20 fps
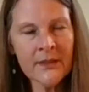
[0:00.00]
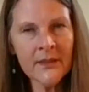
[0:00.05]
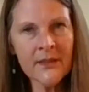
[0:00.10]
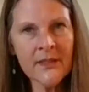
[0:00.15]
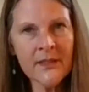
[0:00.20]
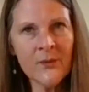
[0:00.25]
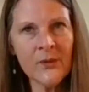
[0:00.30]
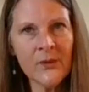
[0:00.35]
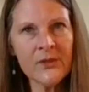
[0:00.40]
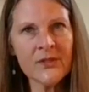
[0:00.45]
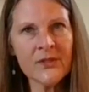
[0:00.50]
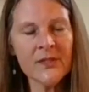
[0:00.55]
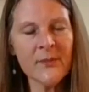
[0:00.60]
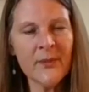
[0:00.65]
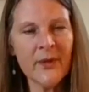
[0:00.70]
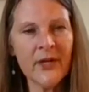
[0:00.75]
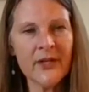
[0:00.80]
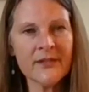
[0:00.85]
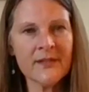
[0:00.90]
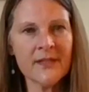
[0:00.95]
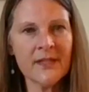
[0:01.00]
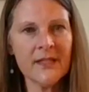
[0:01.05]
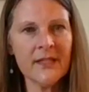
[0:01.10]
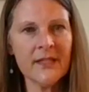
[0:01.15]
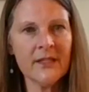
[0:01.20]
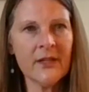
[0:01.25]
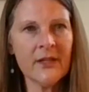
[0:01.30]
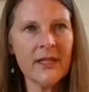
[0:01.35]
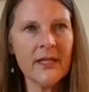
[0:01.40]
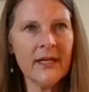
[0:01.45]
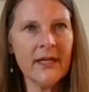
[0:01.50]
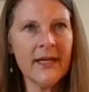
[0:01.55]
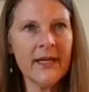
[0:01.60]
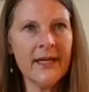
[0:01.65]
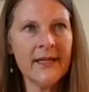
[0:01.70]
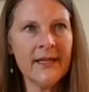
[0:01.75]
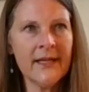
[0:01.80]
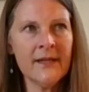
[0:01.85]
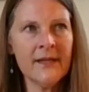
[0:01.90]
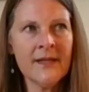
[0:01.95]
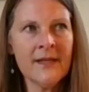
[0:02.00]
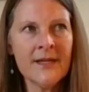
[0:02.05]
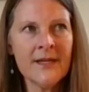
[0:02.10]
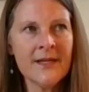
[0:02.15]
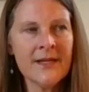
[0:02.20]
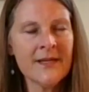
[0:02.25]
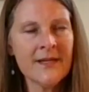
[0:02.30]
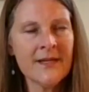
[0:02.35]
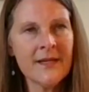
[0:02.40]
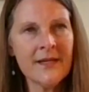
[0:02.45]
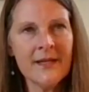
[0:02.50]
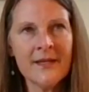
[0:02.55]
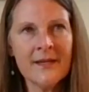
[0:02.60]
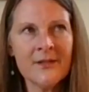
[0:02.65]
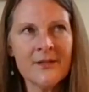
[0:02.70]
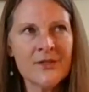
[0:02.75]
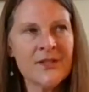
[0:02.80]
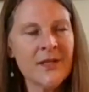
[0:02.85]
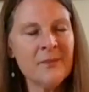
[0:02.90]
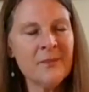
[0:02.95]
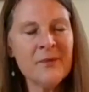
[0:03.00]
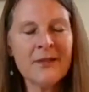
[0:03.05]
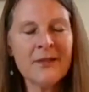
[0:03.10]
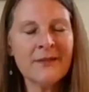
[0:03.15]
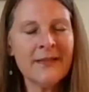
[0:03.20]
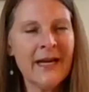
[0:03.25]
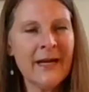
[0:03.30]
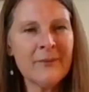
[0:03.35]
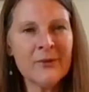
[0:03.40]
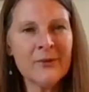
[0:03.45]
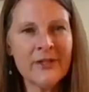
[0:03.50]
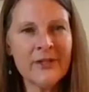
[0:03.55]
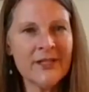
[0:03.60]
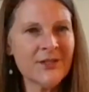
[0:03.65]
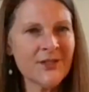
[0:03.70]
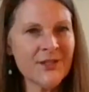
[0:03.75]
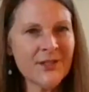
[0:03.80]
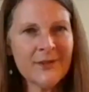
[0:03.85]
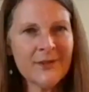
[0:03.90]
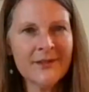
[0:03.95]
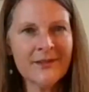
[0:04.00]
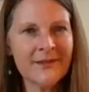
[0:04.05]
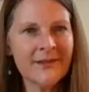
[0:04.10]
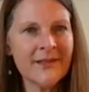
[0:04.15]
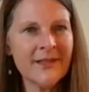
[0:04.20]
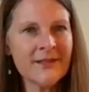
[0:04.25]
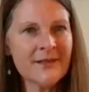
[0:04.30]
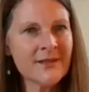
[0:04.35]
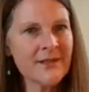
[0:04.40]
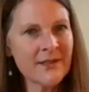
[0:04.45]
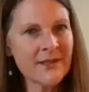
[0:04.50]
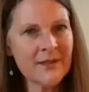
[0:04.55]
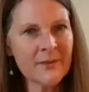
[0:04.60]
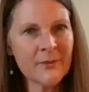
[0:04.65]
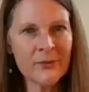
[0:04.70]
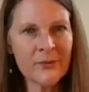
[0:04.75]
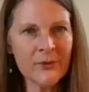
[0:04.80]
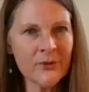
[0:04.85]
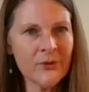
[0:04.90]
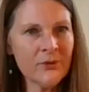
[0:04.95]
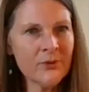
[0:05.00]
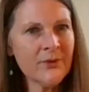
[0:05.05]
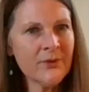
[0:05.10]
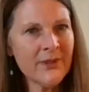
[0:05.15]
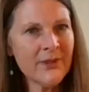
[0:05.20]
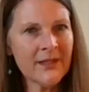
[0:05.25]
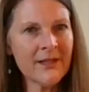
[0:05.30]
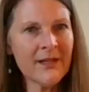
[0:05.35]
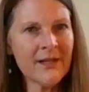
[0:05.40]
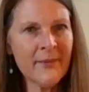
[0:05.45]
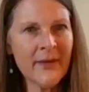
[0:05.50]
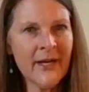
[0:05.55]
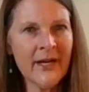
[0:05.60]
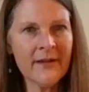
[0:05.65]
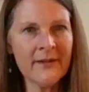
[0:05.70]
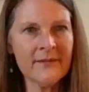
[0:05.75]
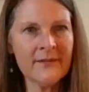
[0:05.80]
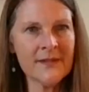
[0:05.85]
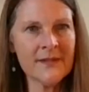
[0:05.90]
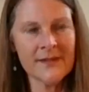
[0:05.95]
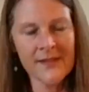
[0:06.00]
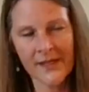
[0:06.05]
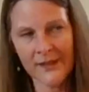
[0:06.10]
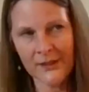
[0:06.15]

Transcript: He works in the Boston area, and there's some collaboration that's going to brew and come out of this.